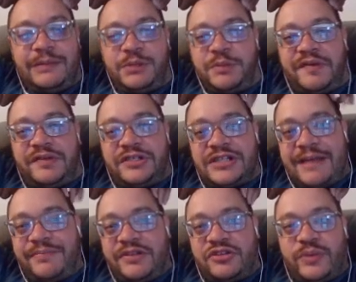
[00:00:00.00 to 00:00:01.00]
of Marvel Snap
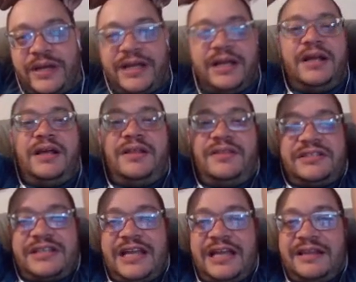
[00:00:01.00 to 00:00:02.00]
this way. This
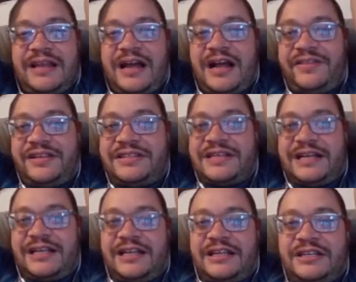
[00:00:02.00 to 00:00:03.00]
deck
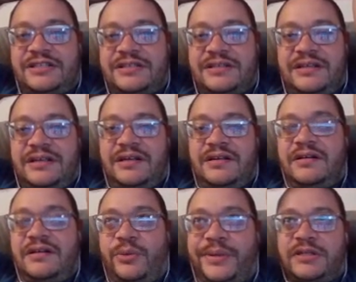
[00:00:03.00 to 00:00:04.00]
is
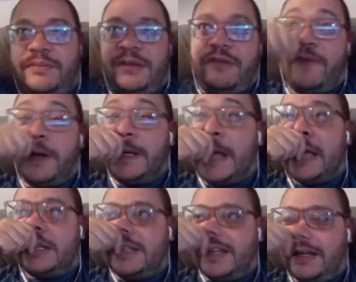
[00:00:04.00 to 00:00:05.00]
going to be fun.
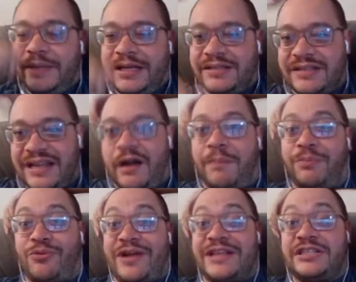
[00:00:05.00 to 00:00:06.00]
Is it going to be as like
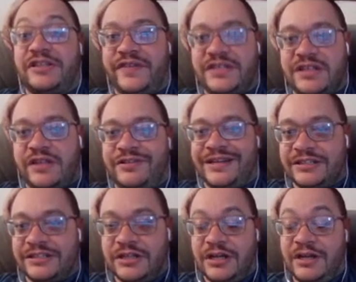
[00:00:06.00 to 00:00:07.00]
oppressive as the other
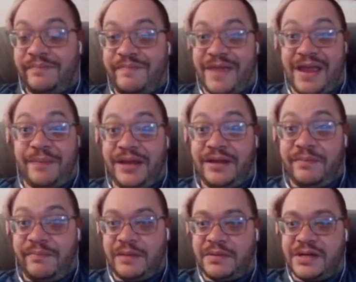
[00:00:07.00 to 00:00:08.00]
decks? Maybe,
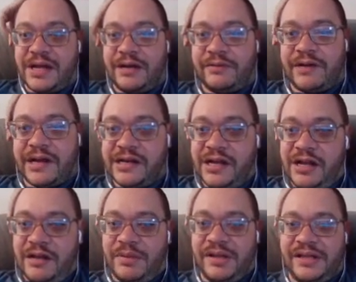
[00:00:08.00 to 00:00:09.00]
maybe not, right?
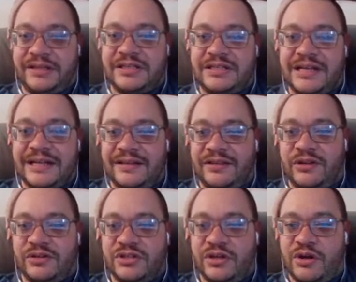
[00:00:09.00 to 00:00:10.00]
But like this deck
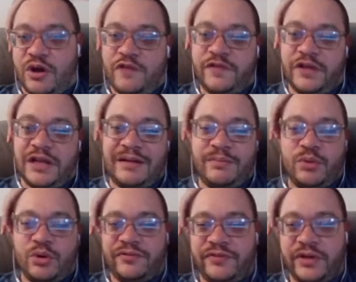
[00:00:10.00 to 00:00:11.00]
looks an awful lot
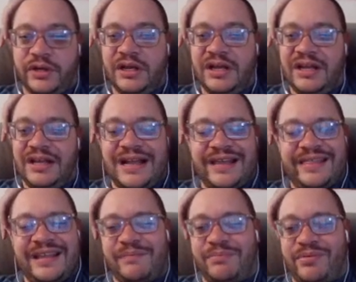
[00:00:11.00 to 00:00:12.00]
more fun. I
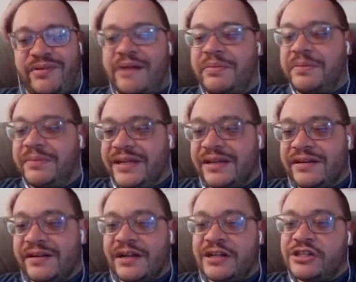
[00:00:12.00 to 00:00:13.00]
think I'm probably going to
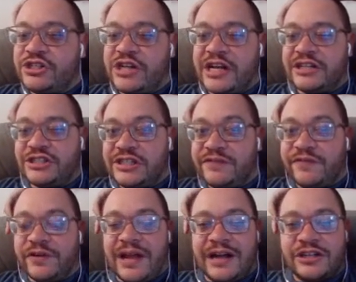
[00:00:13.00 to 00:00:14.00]
cut Shang-Chi for
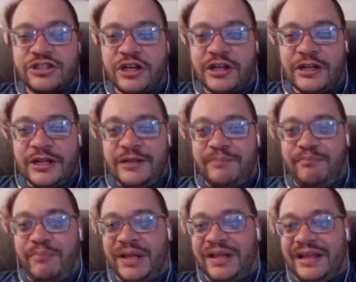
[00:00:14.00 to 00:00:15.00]
Lockjaw,
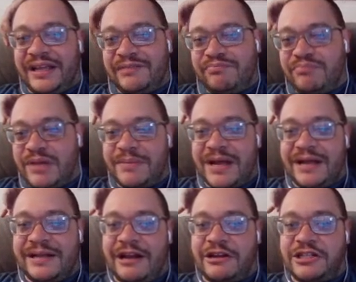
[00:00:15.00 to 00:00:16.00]
but like I'm not
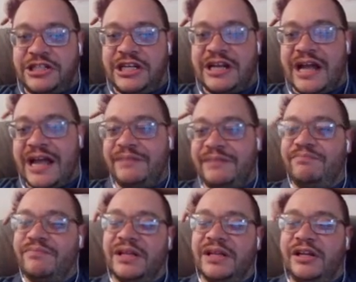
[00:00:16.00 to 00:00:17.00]
guaranteed. I'm
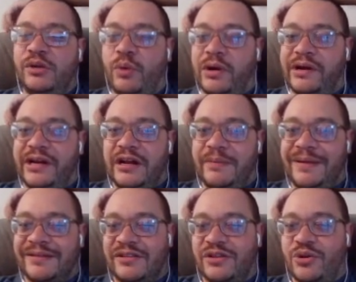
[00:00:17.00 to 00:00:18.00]
a little worried
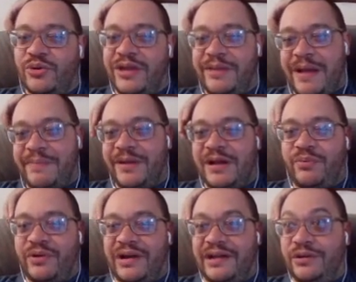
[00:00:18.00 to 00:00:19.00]
about the Loki popping up
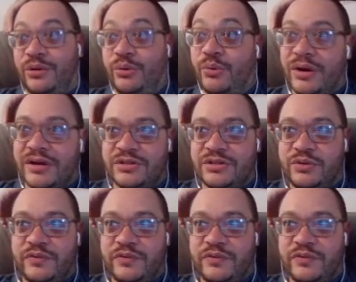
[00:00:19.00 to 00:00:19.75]
when I don't want it to